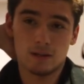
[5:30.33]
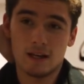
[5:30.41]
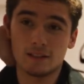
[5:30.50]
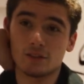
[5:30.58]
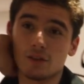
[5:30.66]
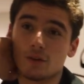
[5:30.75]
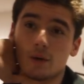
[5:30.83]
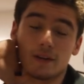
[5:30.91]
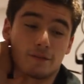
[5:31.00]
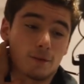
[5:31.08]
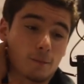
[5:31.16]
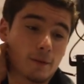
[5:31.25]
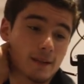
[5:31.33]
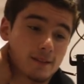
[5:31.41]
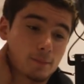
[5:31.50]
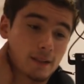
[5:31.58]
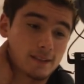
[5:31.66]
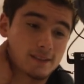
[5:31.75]
I saw quite a few
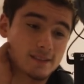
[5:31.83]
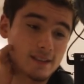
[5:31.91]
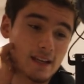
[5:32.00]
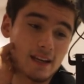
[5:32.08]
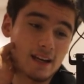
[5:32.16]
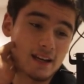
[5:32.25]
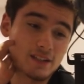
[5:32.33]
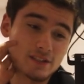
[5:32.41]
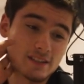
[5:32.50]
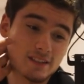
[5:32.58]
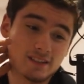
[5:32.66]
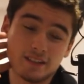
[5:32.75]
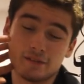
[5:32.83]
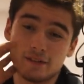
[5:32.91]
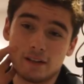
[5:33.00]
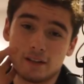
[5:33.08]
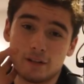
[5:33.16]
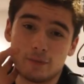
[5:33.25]
places and I just instantly
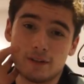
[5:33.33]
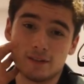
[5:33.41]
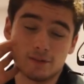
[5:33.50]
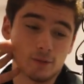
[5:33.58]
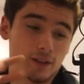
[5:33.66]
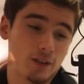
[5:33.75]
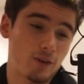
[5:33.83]
fell in love with this one.